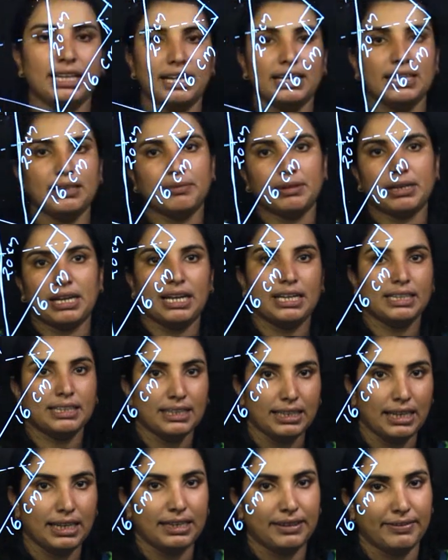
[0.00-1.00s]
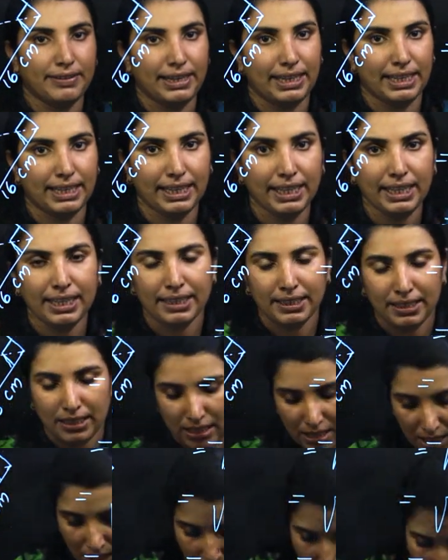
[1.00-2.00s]
We have to do.
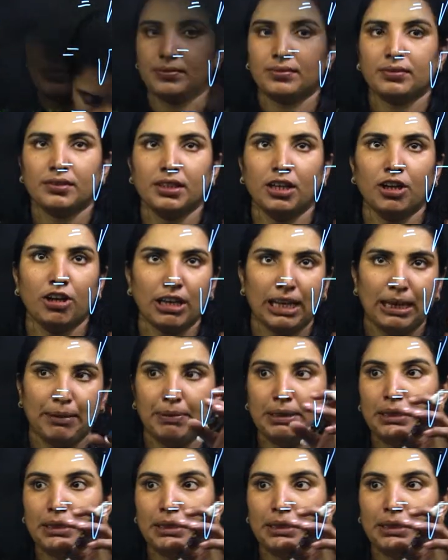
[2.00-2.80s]
Okay, now